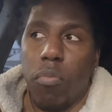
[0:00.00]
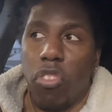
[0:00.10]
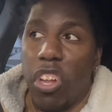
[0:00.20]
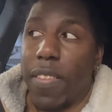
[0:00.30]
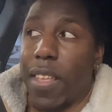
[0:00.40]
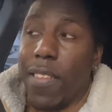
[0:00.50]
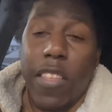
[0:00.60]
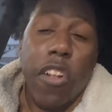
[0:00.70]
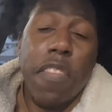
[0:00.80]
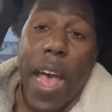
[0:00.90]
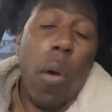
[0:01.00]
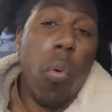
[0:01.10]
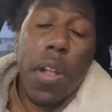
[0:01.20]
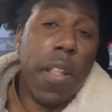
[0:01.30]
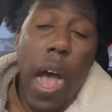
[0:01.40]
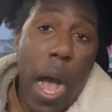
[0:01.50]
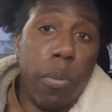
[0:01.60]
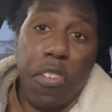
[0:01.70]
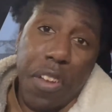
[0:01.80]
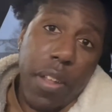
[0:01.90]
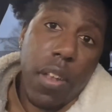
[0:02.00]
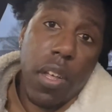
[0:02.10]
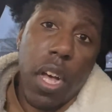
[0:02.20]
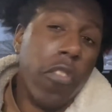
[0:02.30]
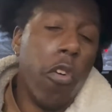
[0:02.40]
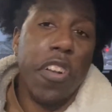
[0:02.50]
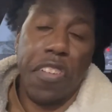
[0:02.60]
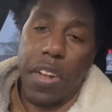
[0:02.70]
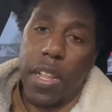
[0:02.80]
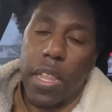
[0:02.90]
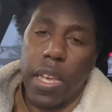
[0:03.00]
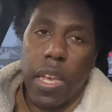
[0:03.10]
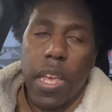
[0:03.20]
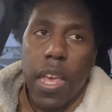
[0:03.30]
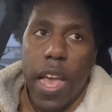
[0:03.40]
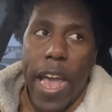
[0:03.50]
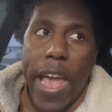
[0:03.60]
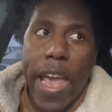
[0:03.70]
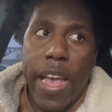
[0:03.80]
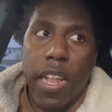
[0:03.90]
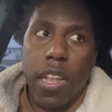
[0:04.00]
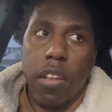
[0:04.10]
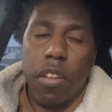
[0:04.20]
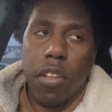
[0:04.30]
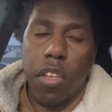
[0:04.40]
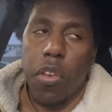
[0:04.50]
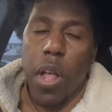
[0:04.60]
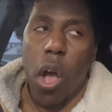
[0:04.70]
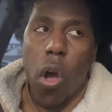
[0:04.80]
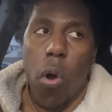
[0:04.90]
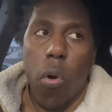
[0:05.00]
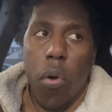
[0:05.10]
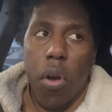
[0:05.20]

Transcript: just consider that one option, unfortunately. And, you know,